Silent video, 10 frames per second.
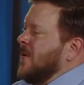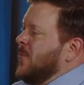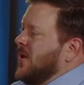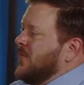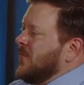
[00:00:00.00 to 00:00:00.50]

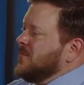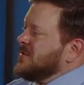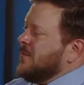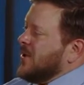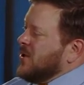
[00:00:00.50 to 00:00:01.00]
But from
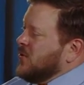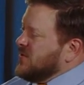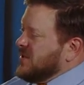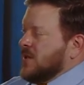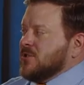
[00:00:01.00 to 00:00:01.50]
somebody
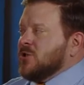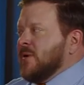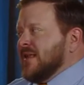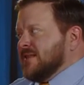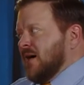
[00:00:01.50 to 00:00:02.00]
who's done it so
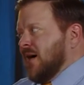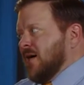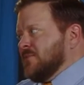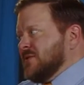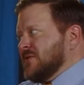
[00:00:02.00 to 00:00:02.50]
many
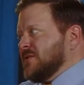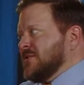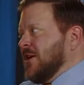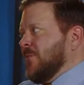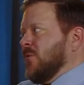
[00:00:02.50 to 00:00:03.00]
times,
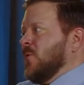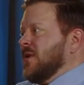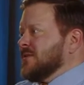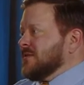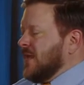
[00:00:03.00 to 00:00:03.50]
tell me
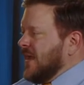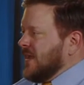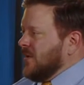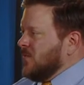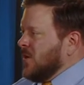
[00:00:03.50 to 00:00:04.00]
what it's
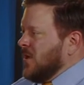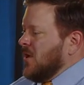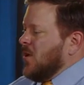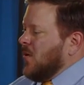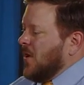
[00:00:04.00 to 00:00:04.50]
like, and
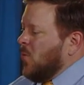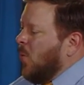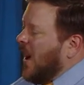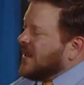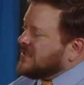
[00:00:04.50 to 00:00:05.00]

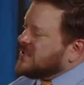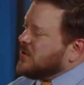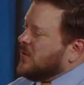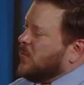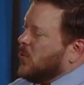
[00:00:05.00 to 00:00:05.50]
why is it
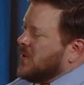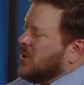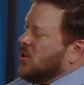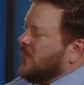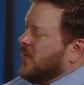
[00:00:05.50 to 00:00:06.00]
so
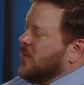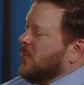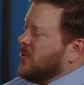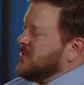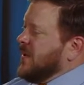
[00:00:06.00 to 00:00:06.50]
important from
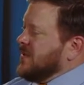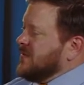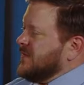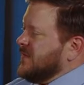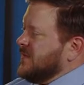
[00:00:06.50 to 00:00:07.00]
your
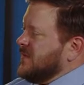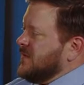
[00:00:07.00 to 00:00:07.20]
perspective?